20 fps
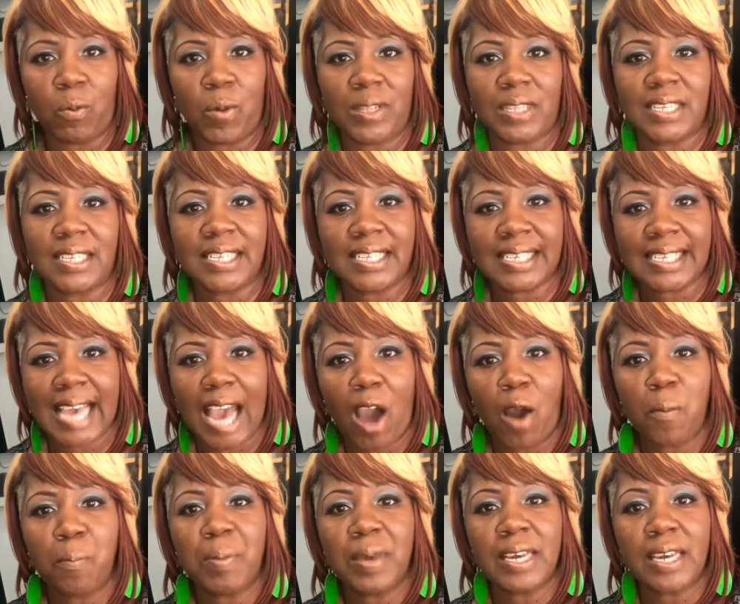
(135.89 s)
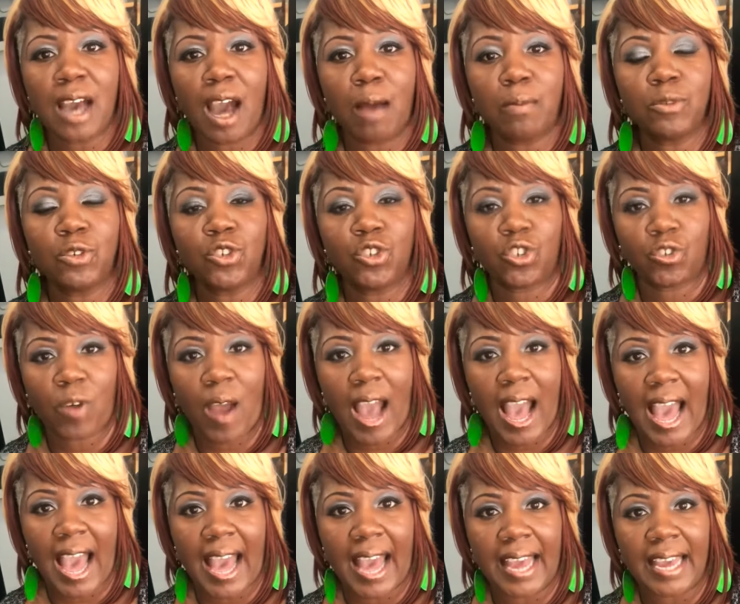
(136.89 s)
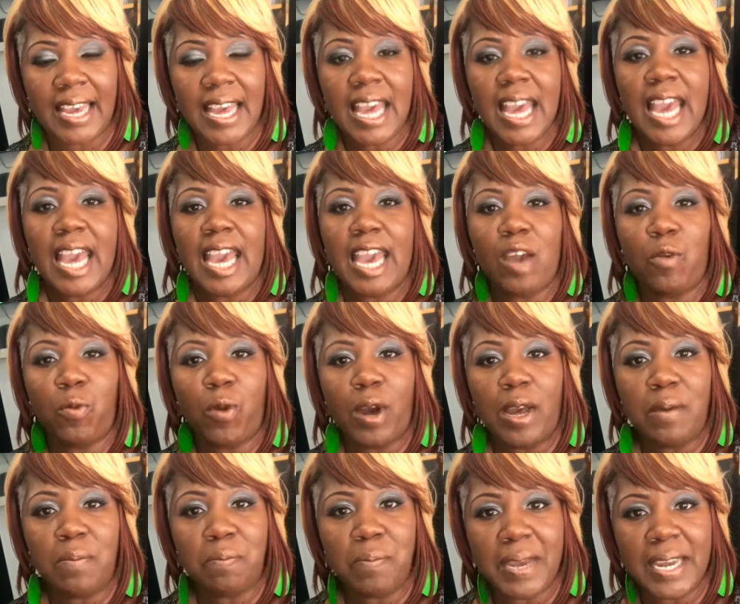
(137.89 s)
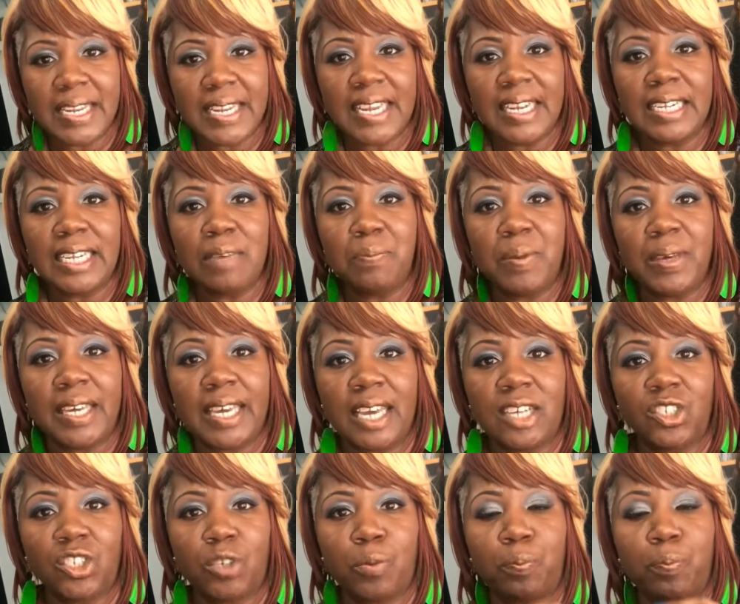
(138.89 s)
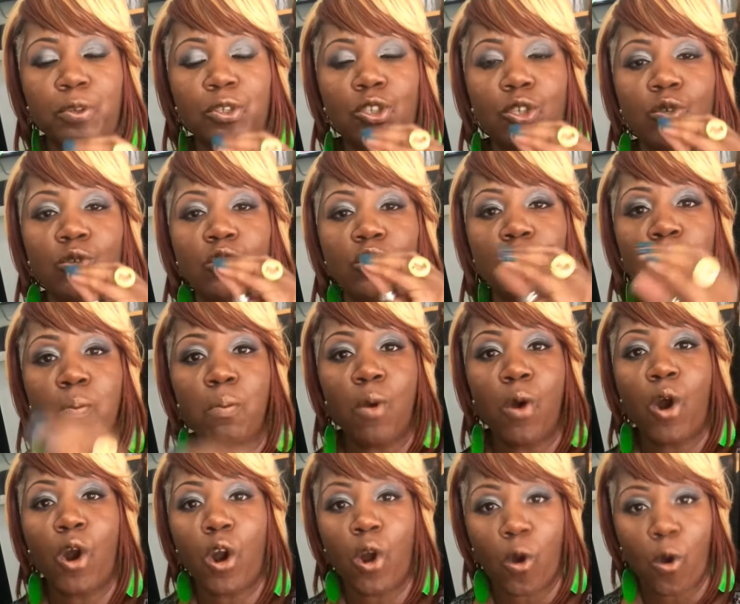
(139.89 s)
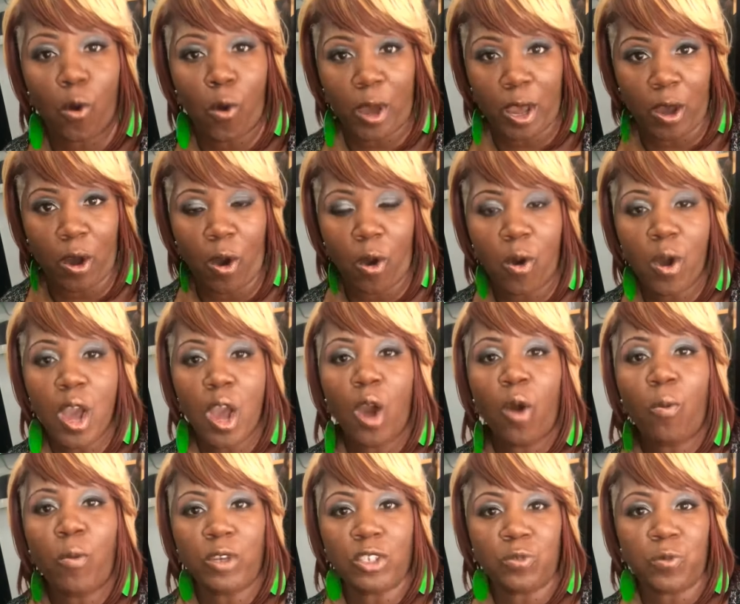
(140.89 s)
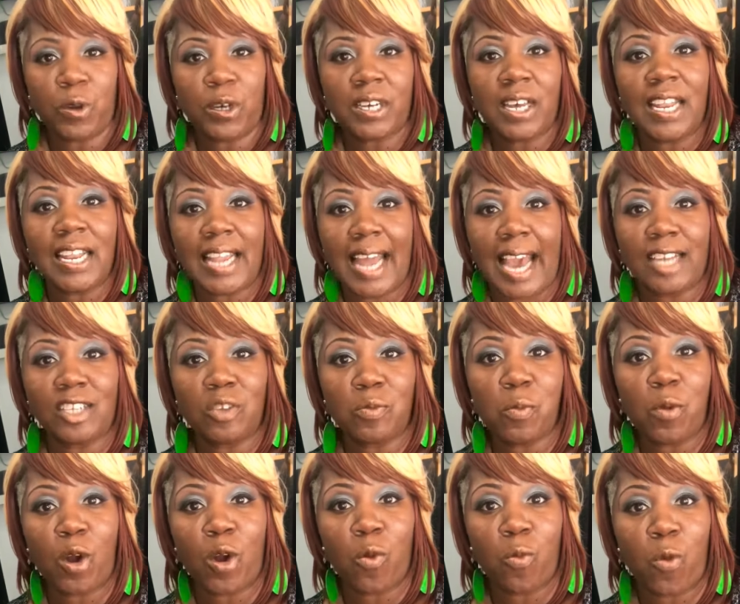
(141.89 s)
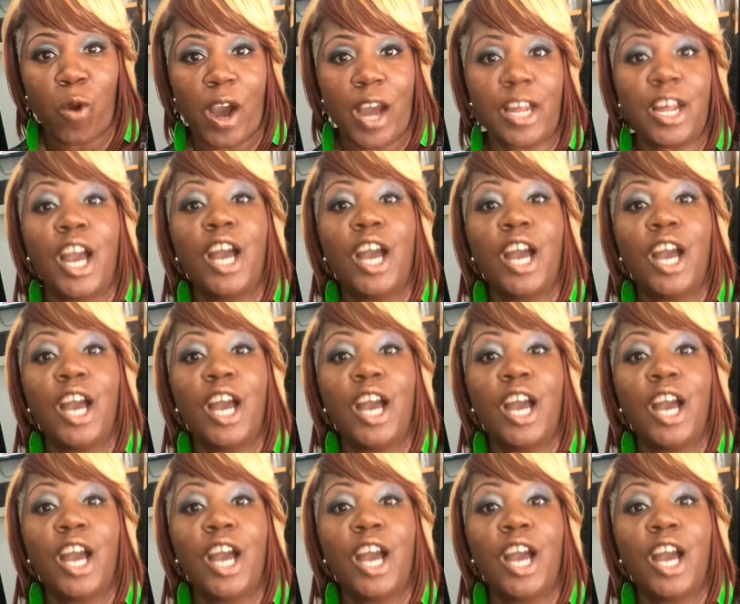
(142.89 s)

When the scalp becomes dry, it will immediately begin to produce more oil, which will collect more what?